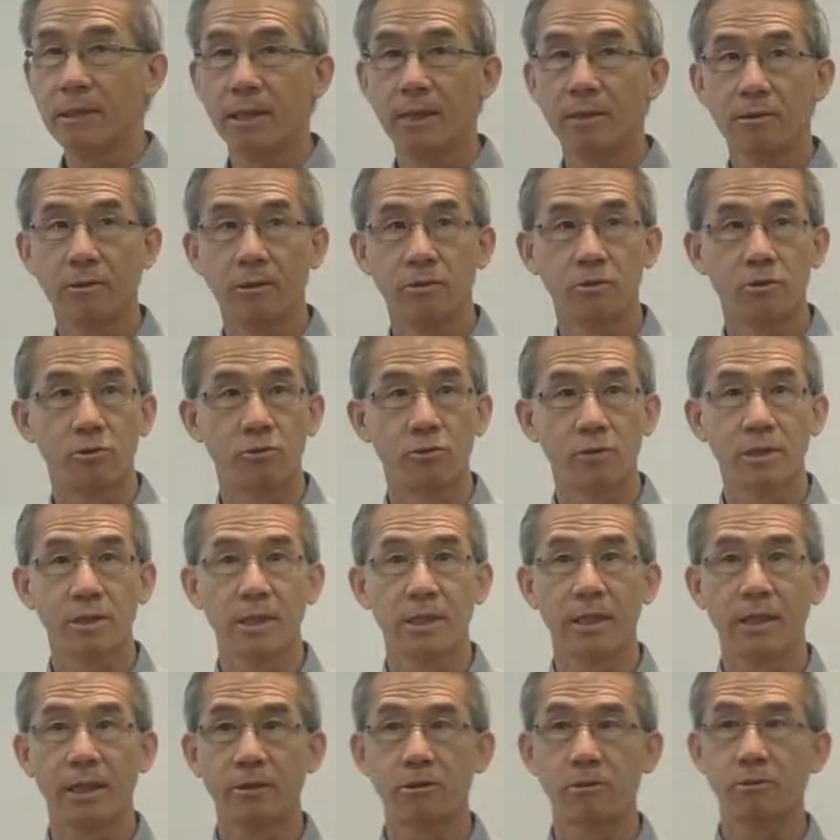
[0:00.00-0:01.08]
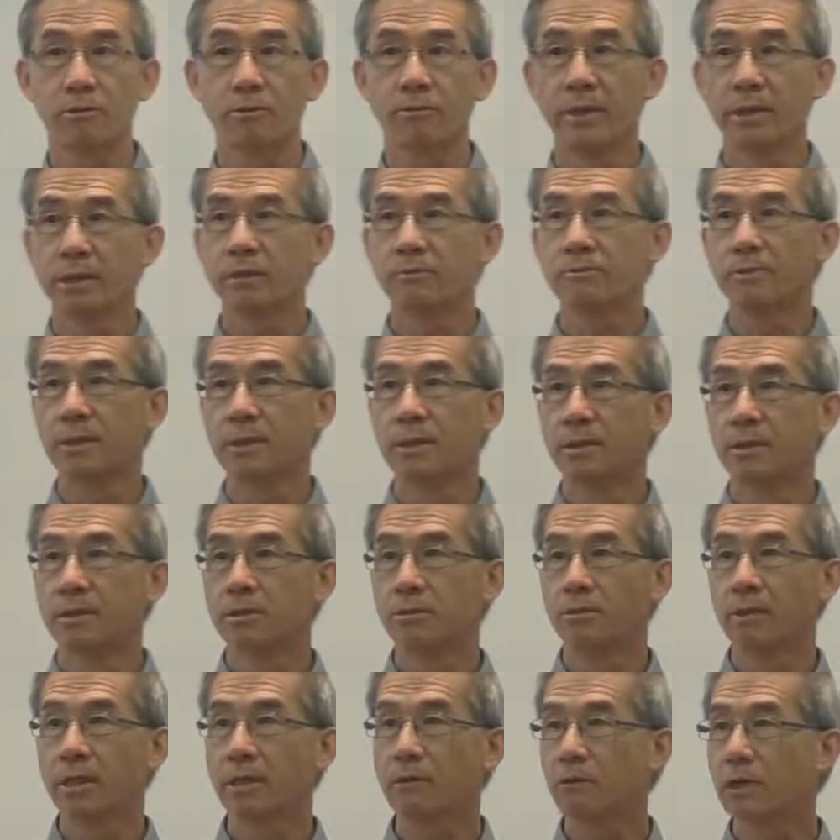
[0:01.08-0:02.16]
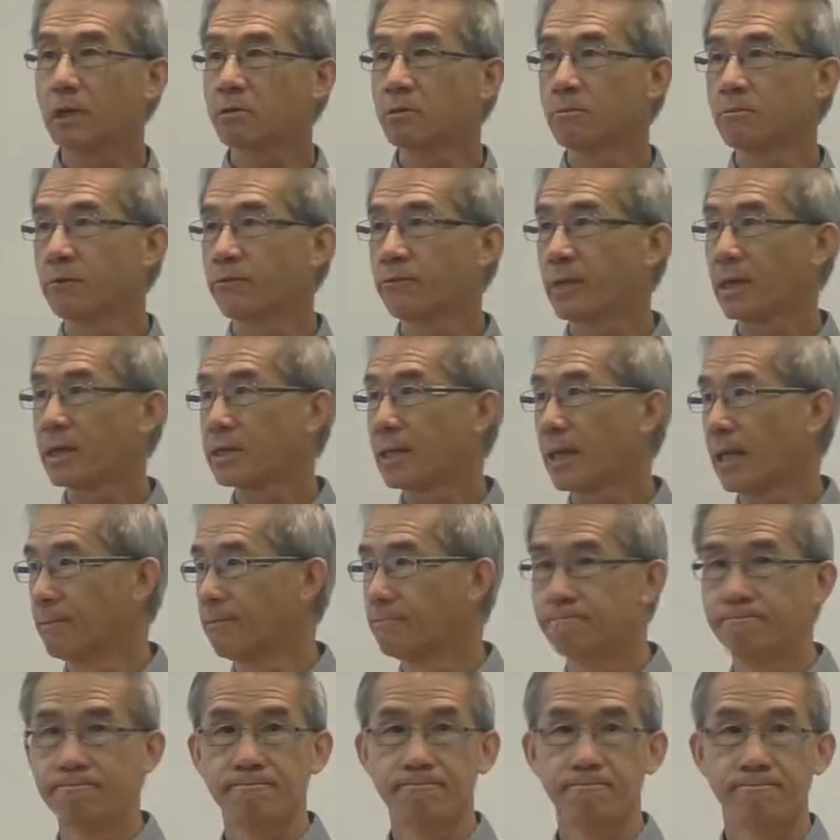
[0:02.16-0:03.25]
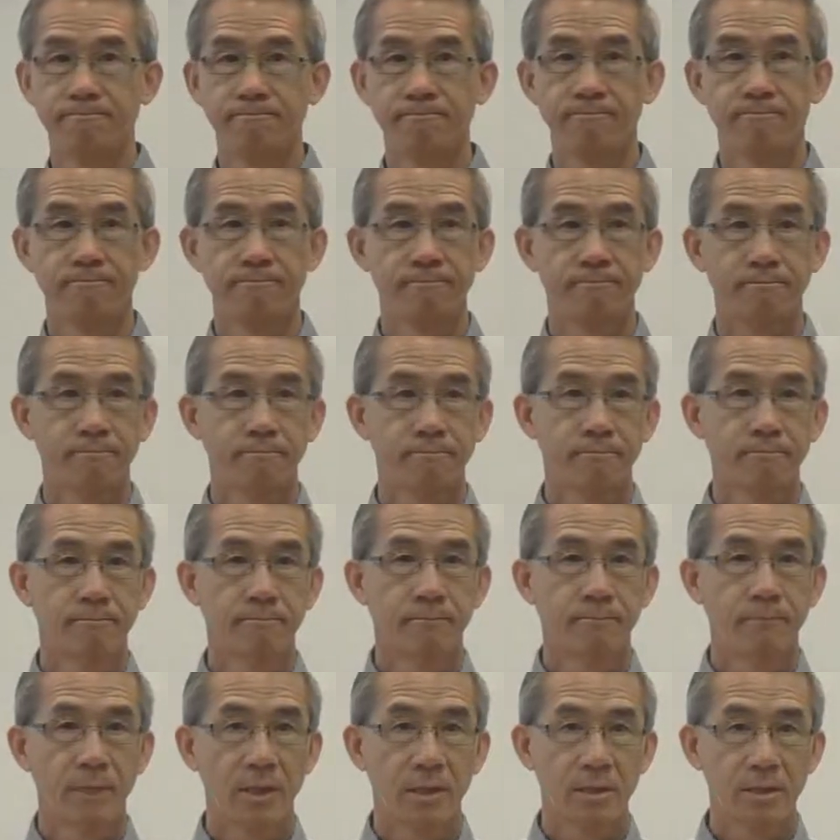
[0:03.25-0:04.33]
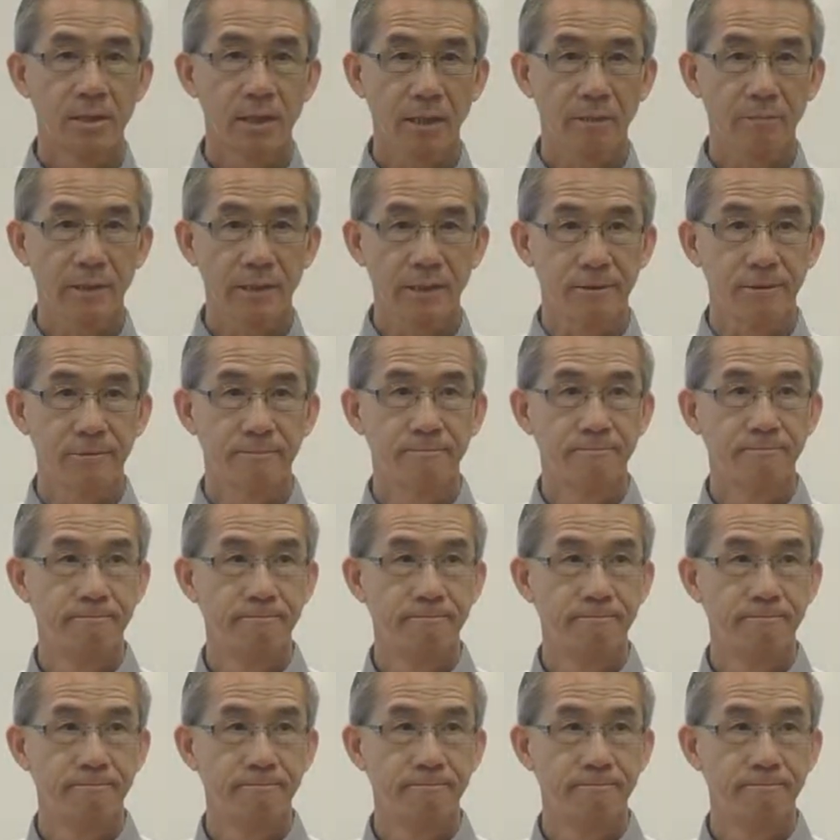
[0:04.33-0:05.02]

that on Tuesday natural next week. So any question before I start? Is that clear?